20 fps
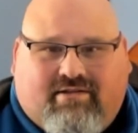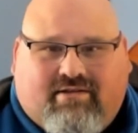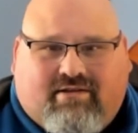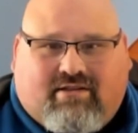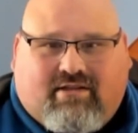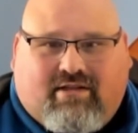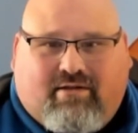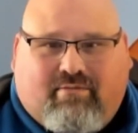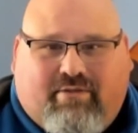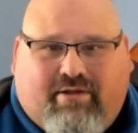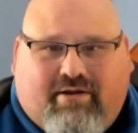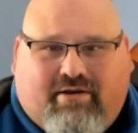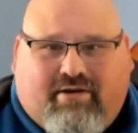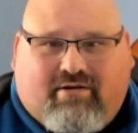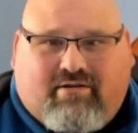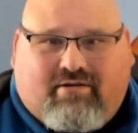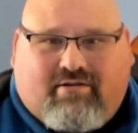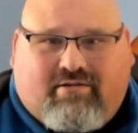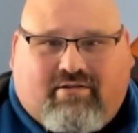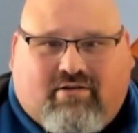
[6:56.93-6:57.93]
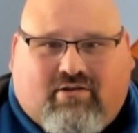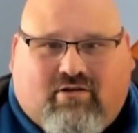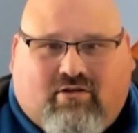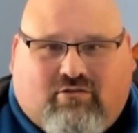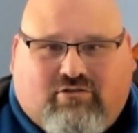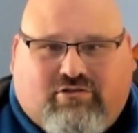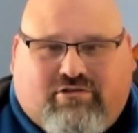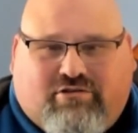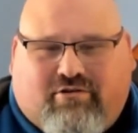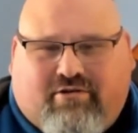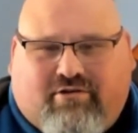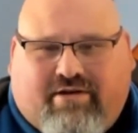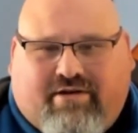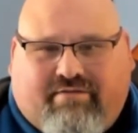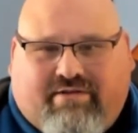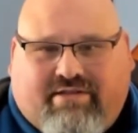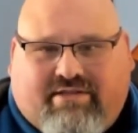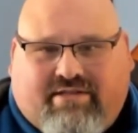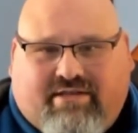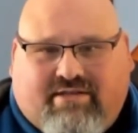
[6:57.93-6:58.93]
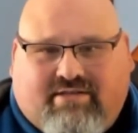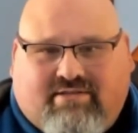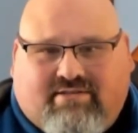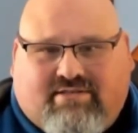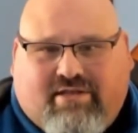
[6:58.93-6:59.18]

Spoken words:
club there and the culture and everything.